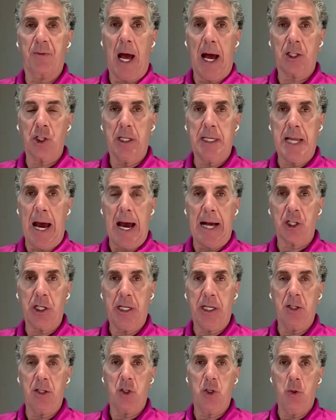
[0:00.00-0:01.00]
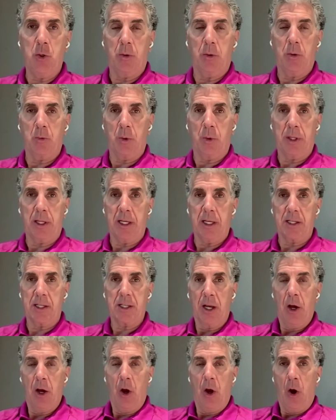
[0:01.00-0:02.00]
flash and dash. He
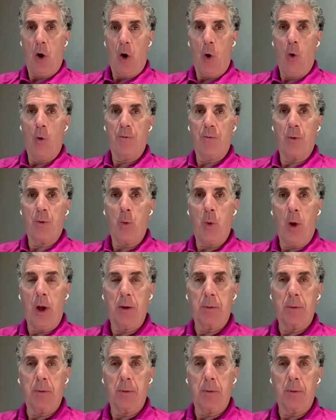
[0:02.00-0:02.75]
didn't do it with this